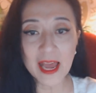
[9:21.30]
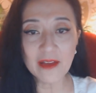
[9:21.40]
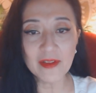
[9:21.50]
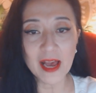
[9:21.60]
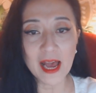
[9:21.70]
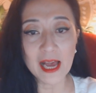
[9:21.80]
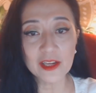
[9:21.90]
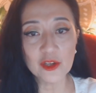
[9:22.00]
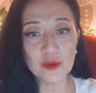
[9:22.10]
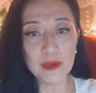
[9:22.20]
I have an
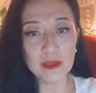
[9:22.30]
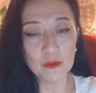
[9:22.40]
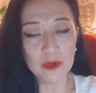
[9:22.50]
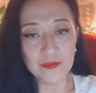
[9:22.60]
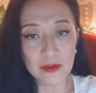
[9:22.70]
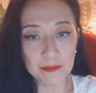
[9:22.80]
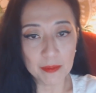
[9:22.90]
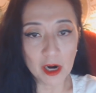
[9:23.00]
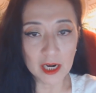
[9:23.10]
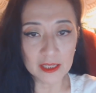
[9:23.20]
argument with a
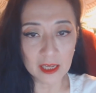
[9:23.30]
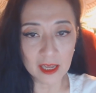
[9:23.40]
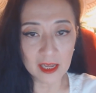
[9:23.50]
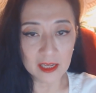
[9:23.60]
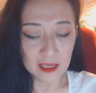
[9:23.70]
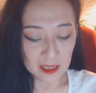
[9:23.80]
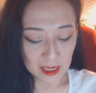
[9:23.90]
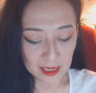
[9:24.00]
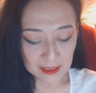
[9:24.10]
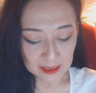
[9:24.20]
partner,
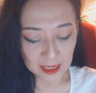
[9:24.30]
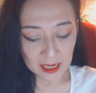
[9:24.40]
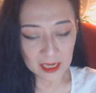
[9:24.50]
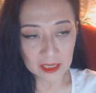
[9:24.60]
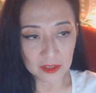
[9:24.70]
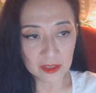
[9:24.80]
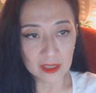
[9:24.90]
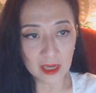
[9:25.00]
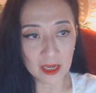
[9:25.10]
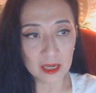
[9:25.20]
and then
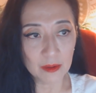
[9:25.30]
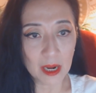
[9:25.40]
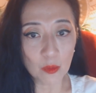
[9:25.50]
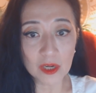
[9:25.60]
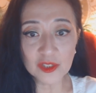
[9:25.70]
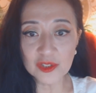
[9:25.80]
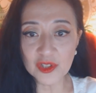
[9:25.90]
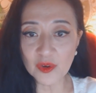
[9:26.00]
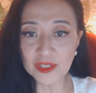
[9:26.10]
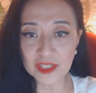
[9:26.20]
I want to
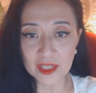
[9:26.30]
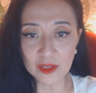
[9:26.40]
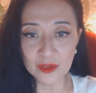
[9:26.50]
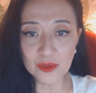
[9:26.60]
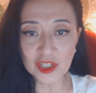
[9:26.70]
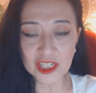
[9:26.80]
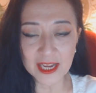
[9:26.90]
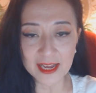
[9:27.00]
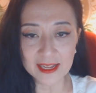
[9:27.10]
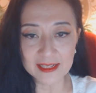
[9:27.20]
know the
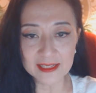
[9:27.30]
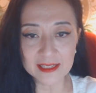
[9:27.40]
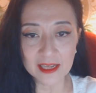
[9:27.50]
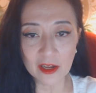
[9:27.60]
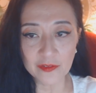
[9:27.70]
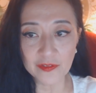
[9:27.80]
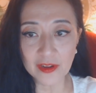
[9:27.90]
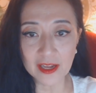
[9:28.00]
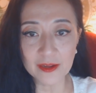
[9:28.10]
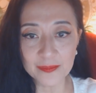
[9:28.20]
solutions of
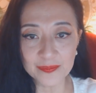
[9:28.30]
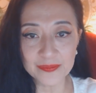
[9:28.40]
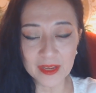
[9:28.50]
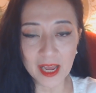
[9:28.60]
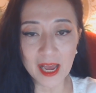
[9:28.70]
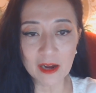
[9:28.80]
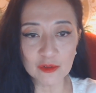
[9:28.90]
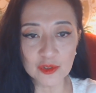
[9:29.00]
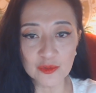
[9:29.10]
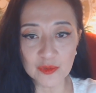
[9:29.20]

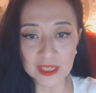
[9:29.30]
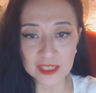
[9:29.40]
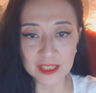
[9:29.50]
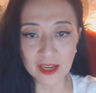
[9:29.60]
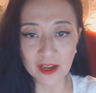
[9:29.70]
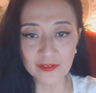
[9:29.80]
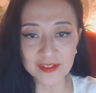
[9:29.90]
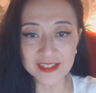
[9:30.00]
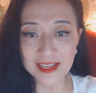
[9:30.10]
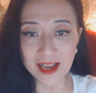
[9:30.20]
how to resolve
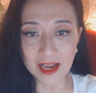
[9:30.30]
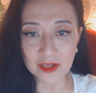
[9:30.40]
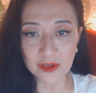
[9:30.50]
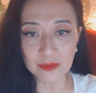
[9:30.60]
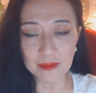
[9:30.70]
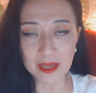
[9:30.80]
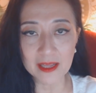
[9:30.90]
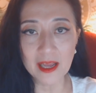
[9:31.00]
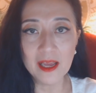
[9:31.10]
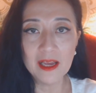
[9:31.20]
this
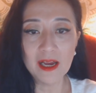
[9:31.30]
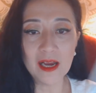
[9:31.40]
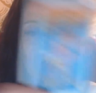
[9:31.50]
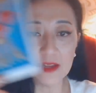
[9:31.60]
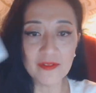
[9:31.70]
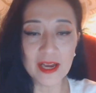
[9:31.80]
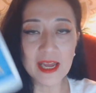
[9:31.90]
argument. If I